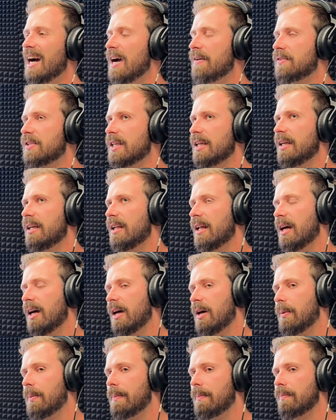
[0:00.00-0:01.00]
I've seen...
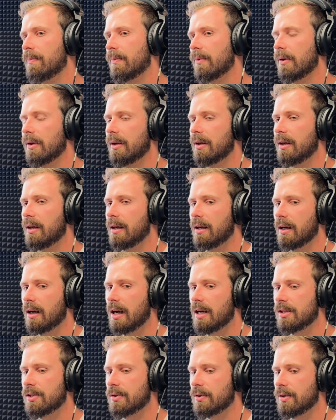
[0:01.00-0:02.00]

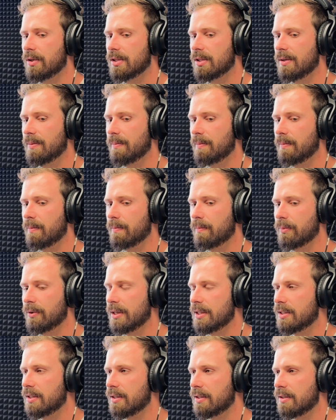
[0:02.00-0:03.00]
I saw some
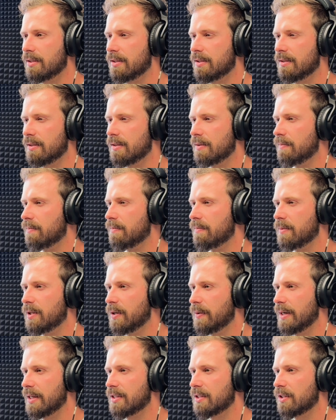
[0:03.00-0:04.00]
prisoners, some
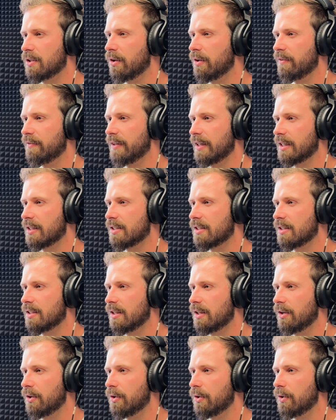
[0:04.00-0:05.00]
US convicts
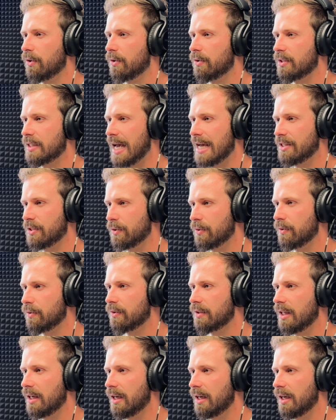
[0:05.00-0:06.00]
who
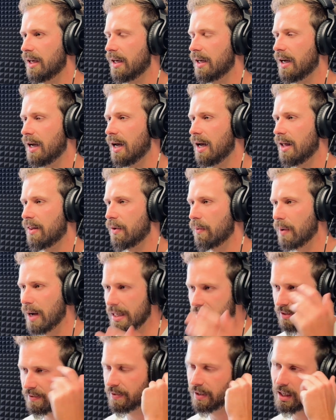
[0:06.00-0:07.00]
tattooed the whites of